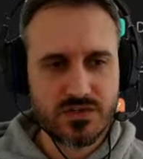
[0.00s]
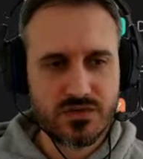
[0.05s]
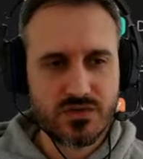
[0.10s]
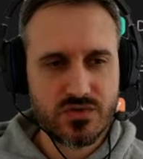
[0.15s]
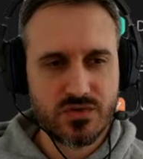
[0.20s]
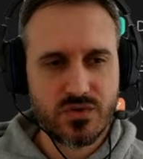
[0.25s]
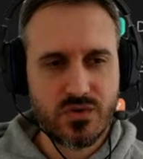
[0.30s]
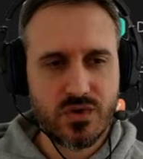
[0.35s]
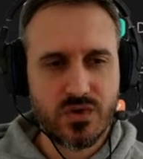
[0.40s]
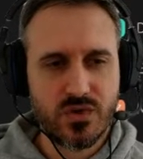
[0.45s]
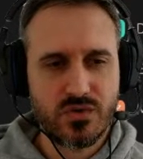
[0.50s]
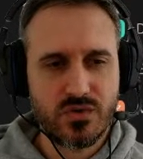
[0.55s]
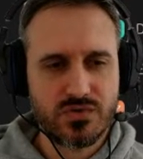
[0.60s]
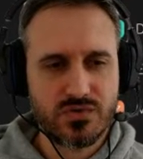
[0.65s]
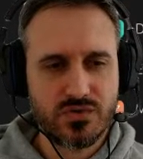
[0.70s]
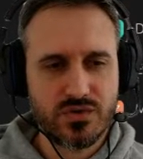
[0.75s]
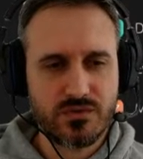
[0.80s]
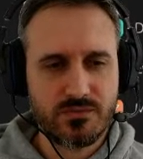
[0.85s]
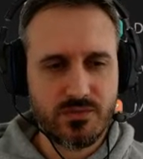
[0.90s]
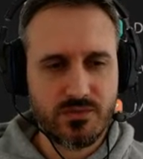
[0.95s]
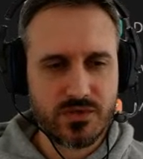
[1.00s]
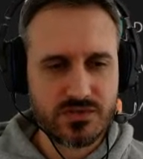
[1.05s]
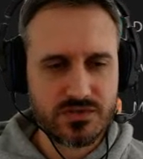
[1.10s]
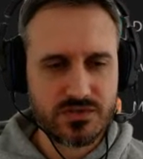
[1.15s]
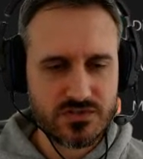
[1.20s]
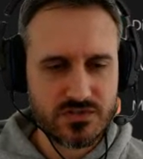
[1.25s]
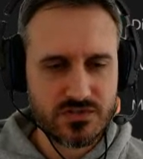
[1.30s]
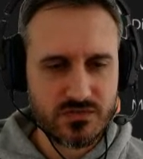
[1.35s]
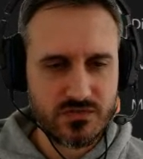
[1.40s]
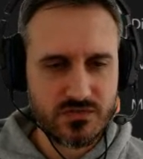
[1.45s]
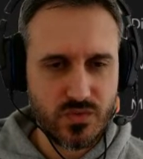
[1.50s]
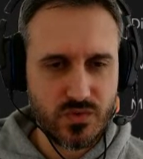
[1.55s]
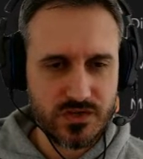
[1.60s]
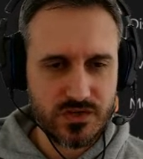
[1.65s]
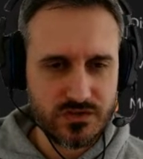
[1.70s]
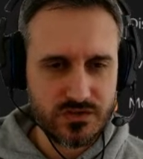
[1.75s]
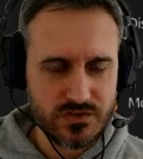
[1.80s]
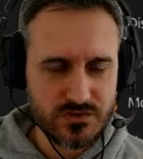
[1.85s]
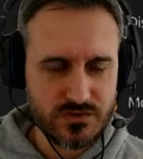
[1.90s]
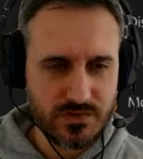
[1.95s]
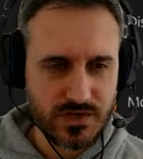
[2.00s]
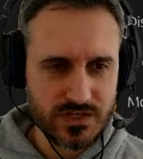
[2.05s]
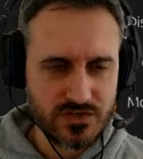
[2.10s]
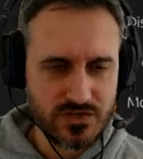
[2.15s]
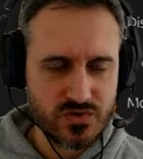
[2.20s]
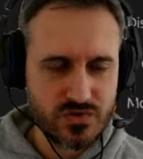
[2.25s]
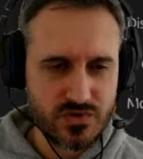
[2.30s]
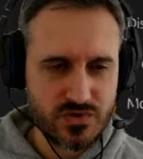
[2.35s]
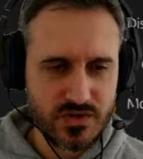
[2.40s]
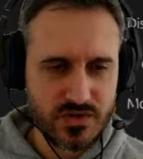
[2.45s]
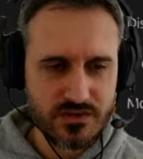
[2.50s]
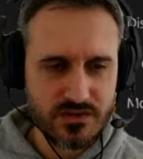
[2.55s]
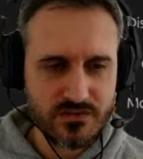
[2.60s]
you need to go to the process of Windows. So make